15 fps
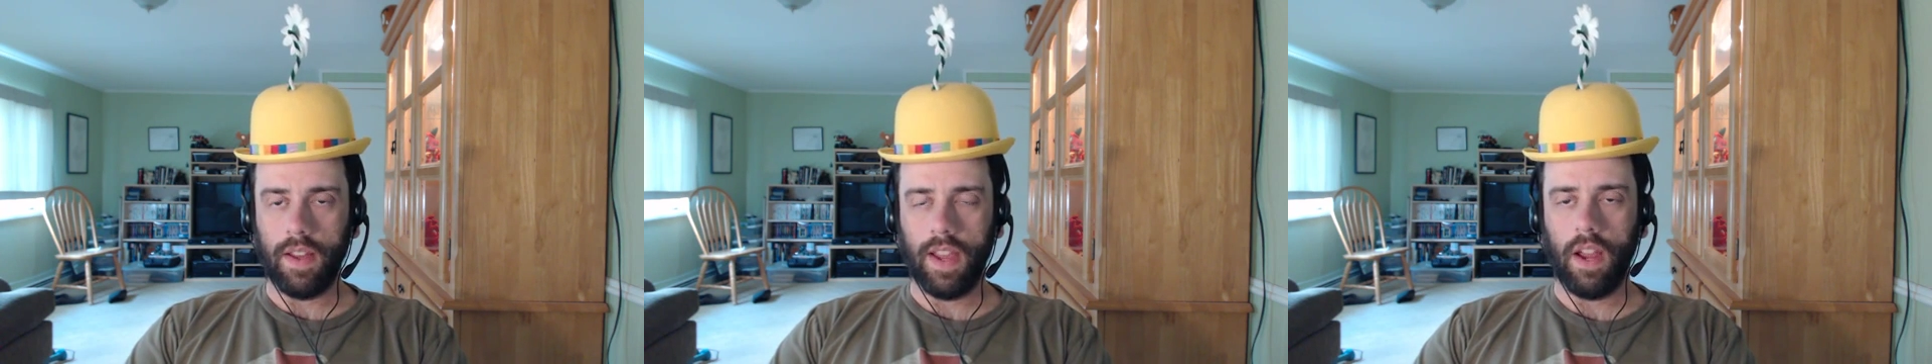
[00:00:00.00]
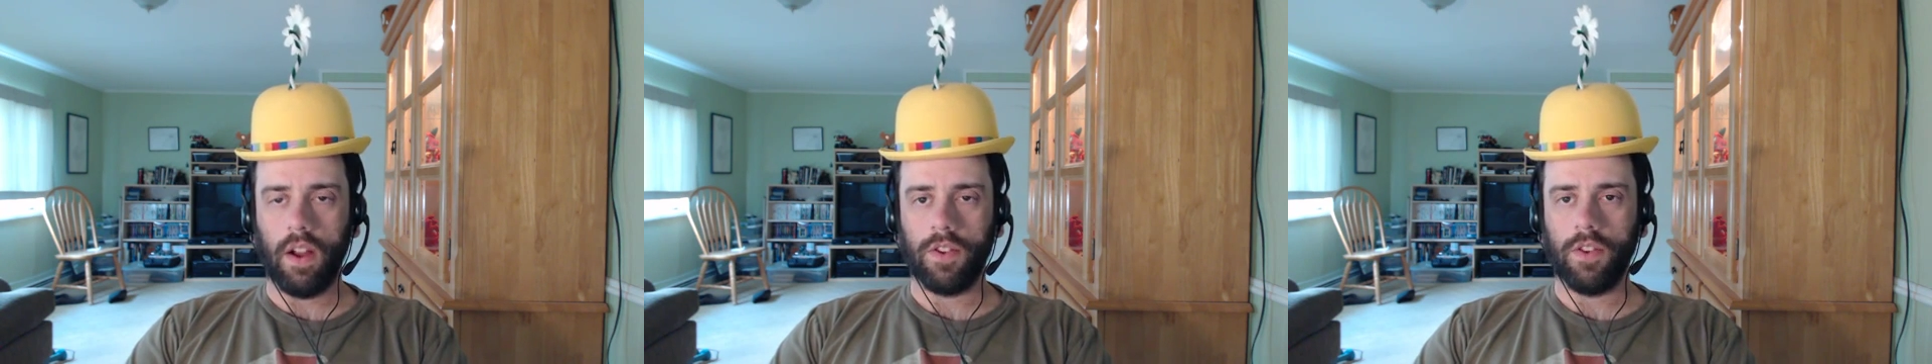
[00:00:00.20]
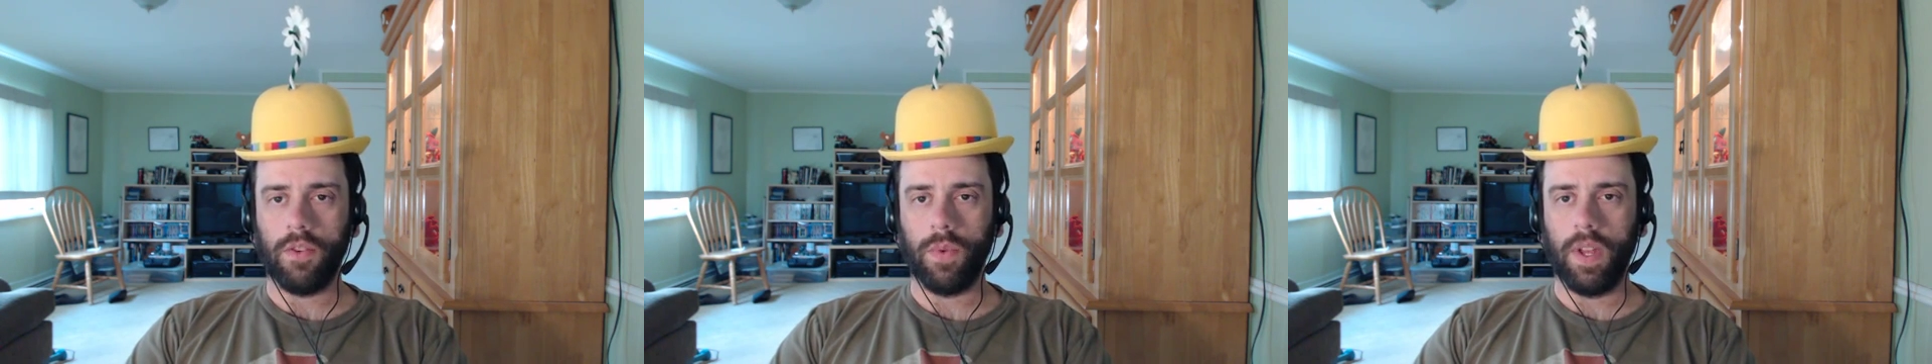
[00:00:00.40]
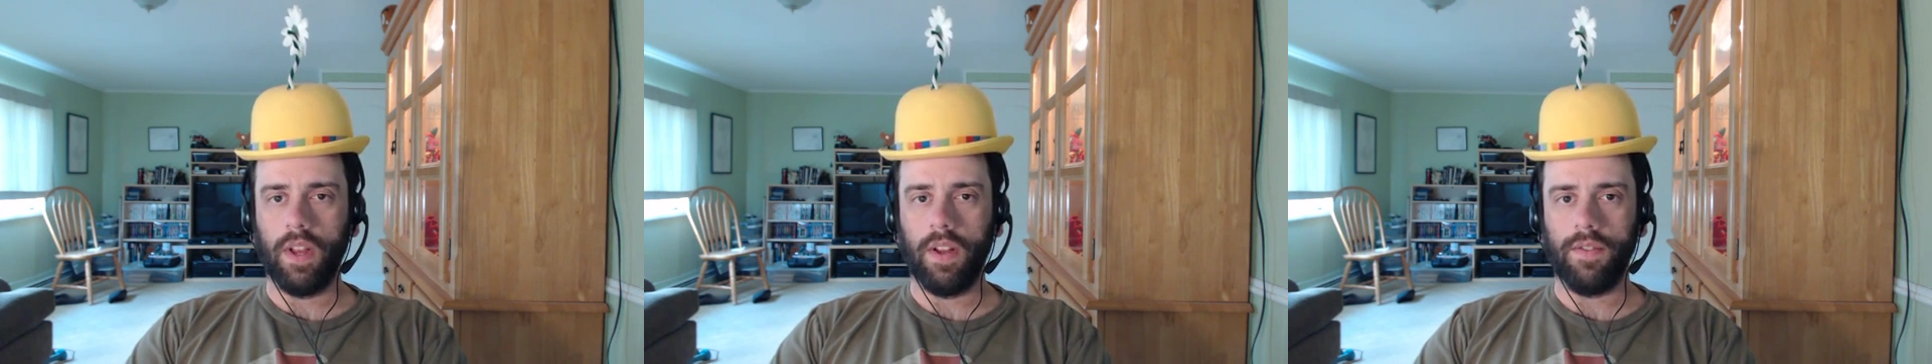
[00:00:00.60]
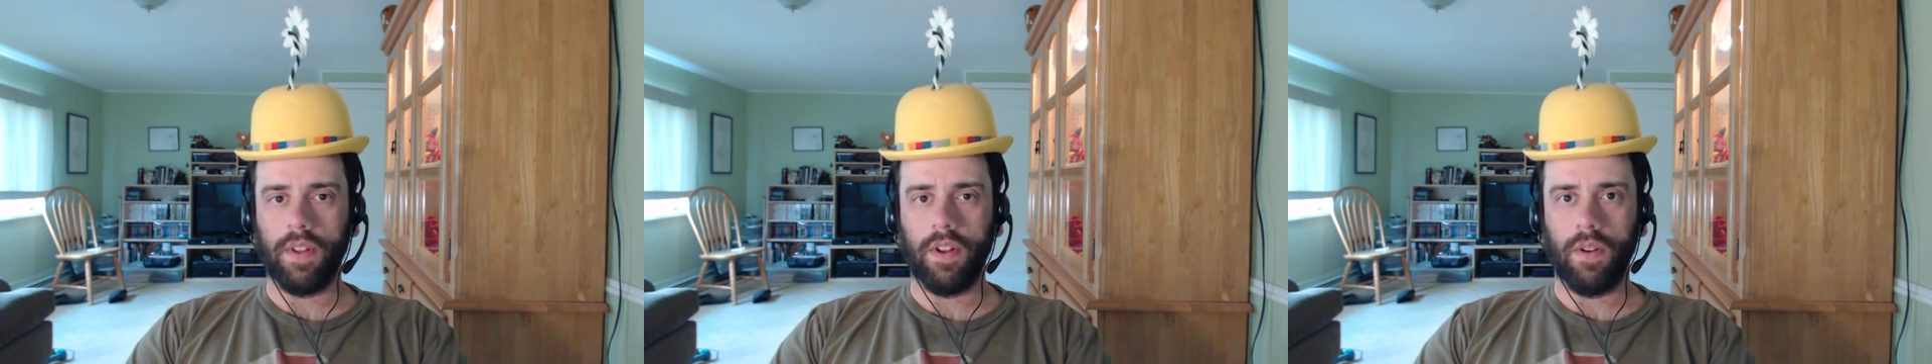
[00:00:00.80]
the character we
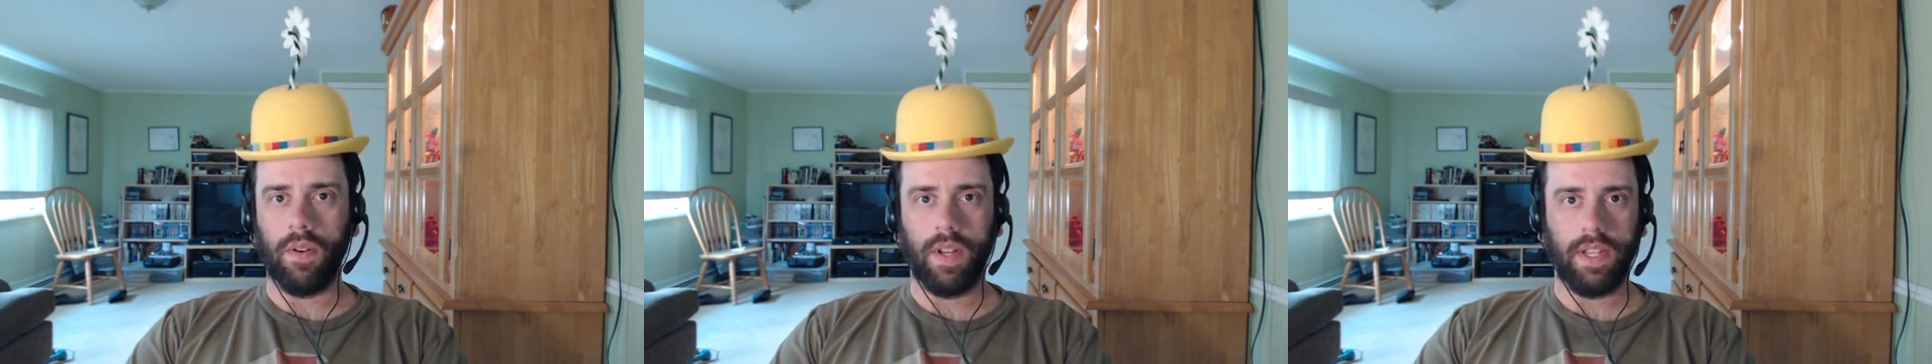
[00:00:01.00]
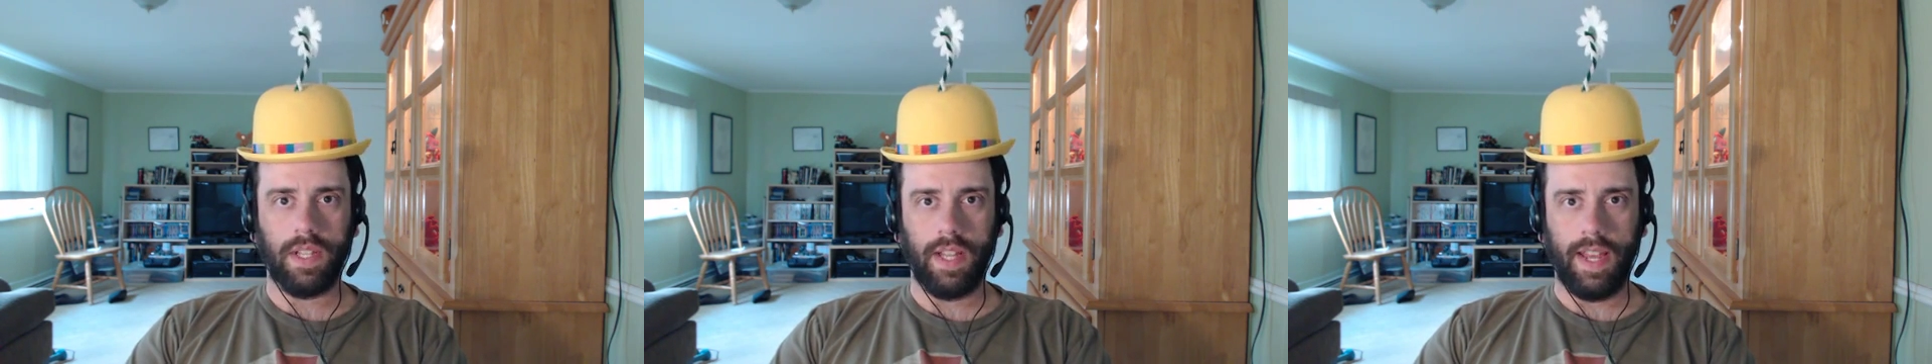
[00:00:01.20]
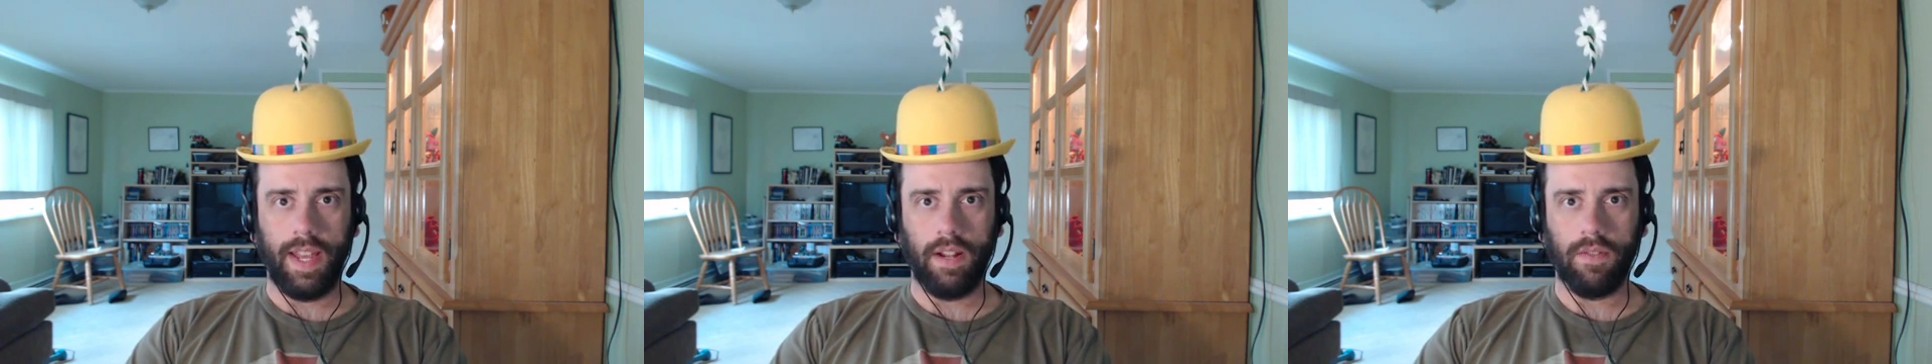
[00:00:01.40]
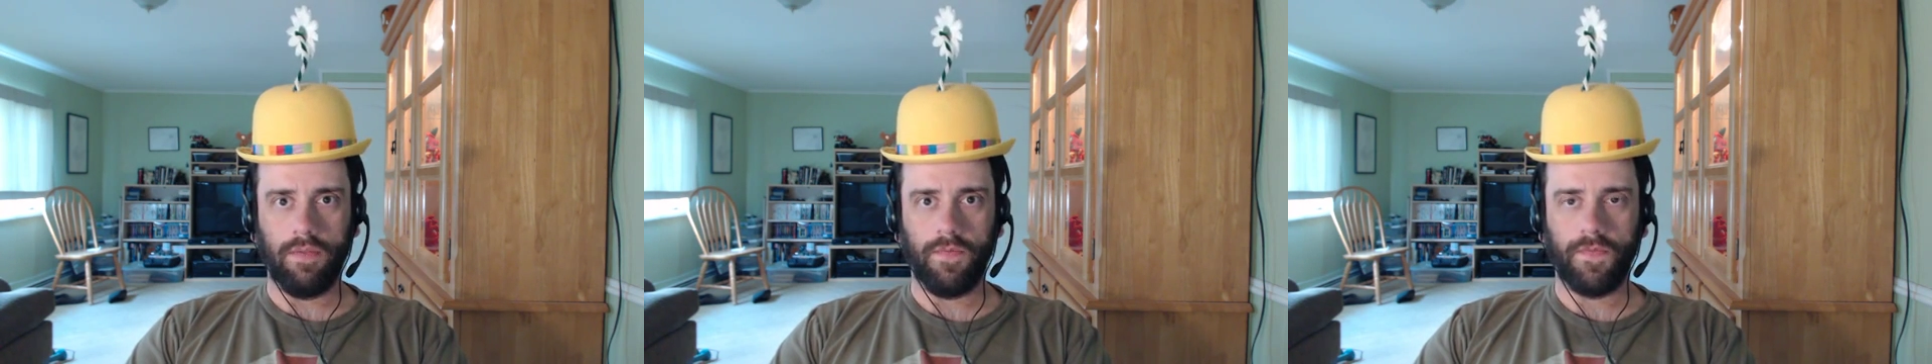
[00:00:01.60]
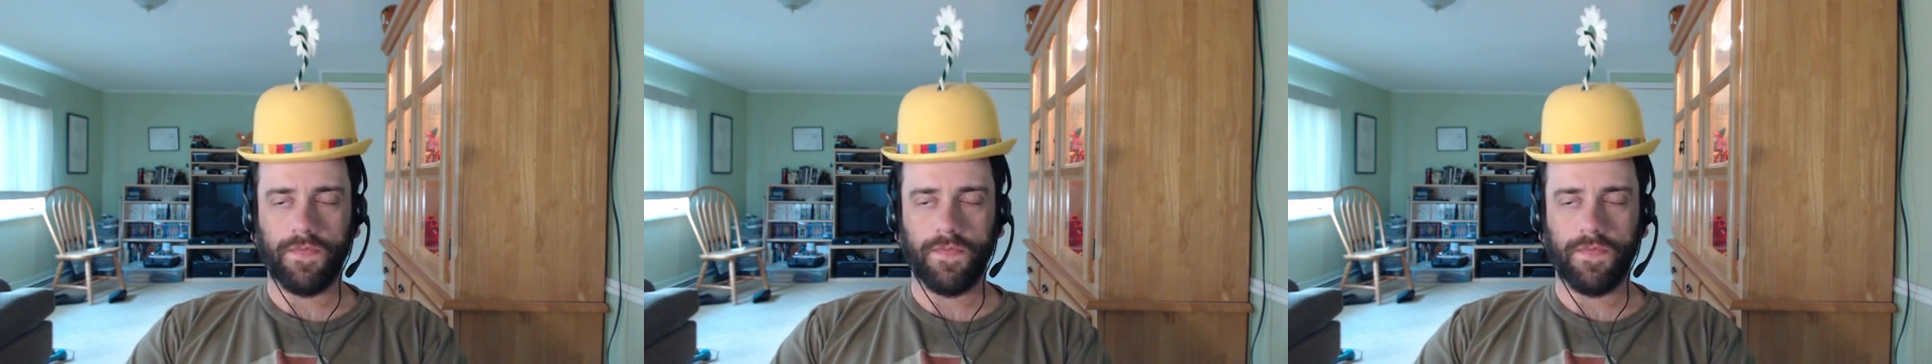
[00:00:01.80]
come to know as Lain,